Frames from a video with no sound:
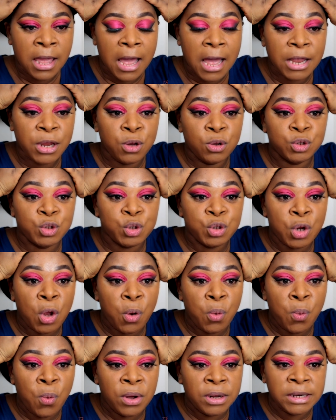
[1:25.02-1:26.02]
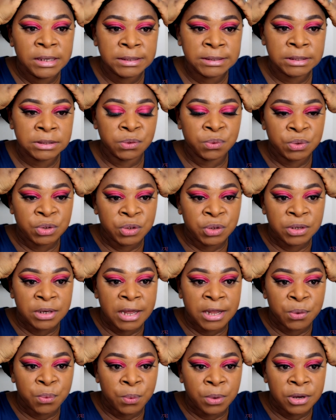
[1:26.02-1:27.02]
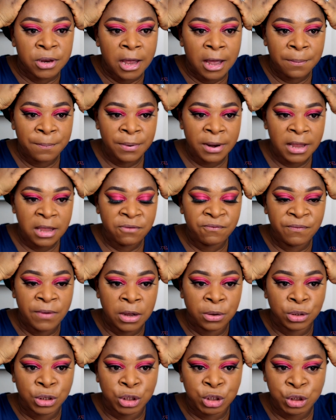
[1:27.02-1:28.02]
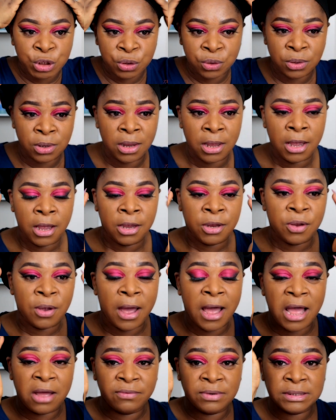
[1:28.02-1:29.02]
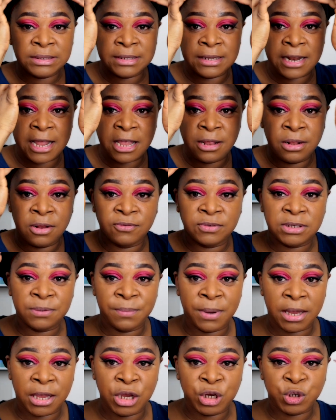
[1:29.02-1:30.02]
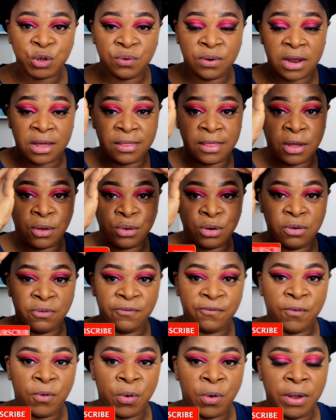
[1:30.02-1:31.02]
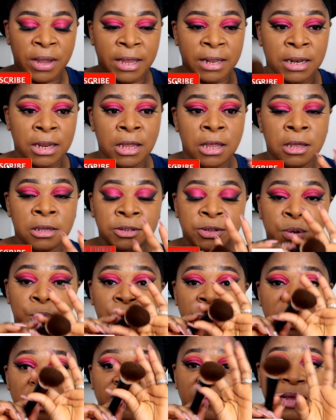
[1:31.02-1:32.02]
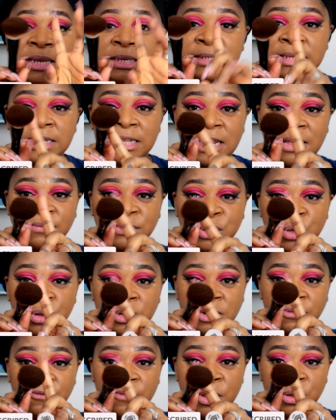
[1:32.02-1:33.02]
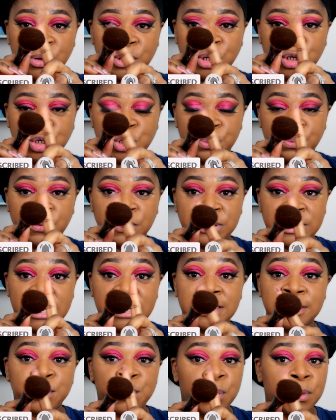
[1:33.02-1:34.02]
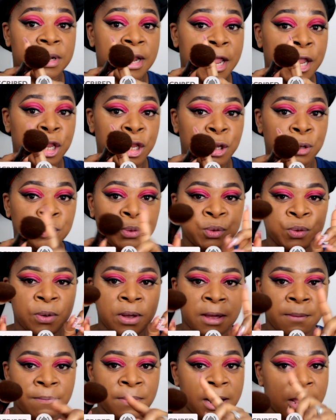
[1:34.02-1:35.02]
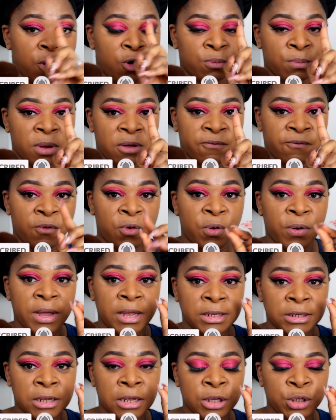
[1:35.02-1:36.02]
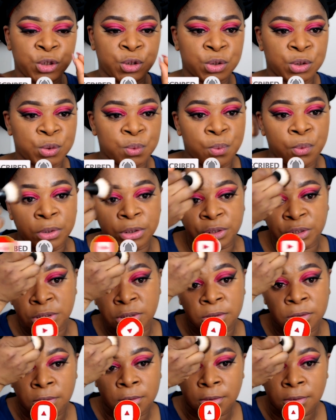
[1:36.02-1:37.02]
And you do not want a situation that when you apply your foundation, you have this line of demarcation around your forehead. So whatever is left on the foundation brush, that is what I use to apply on my forehead. Just watch.